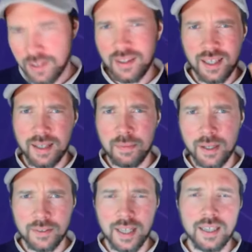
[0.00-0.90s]
think
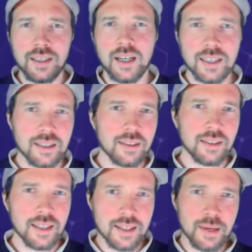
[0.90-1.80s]
about that until the
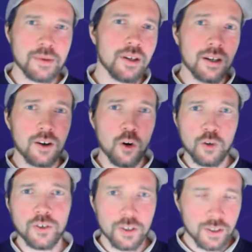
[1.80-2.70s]
exams are
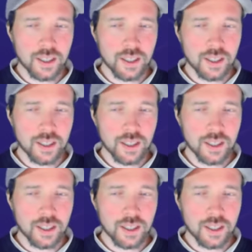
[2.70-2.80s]
over.